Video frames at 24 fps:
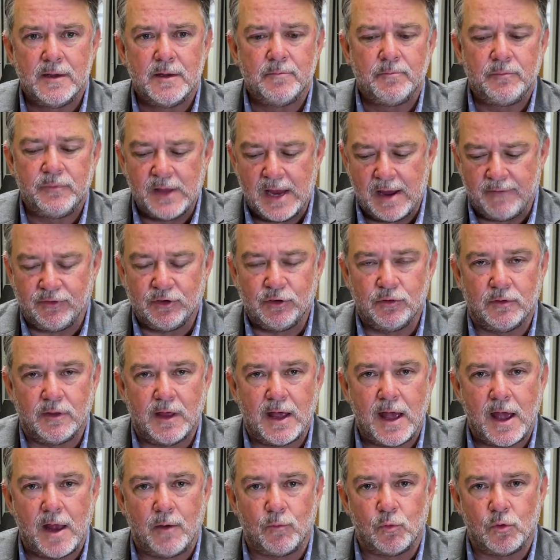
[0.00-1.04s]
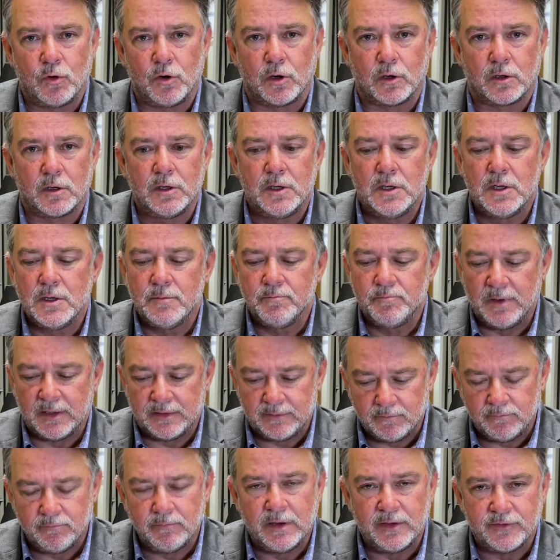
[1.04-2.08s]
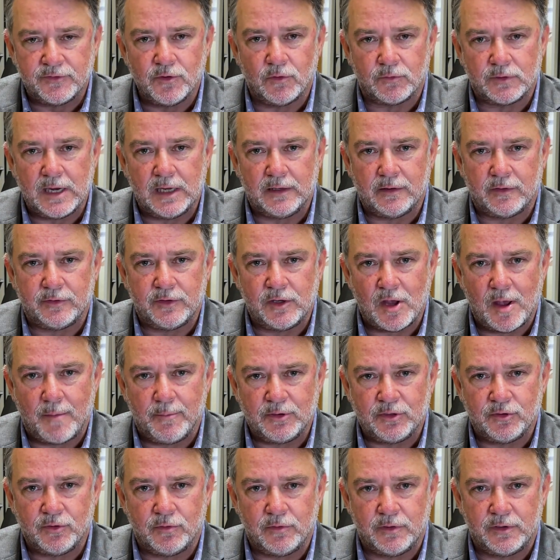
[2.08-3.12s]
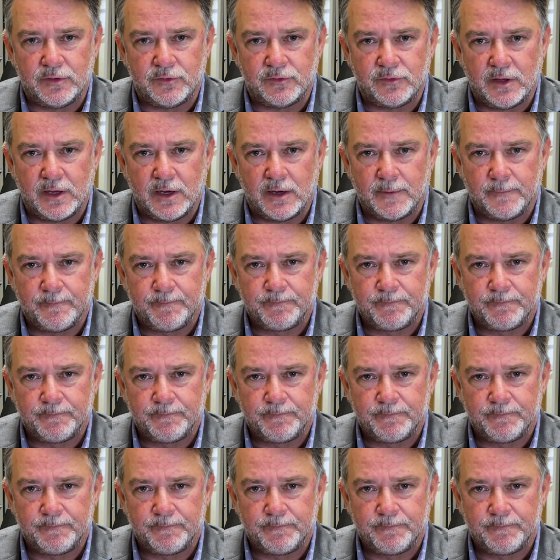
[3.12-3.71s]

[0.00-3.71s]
They have to do the hard work, but it's okay that the opportunity's there.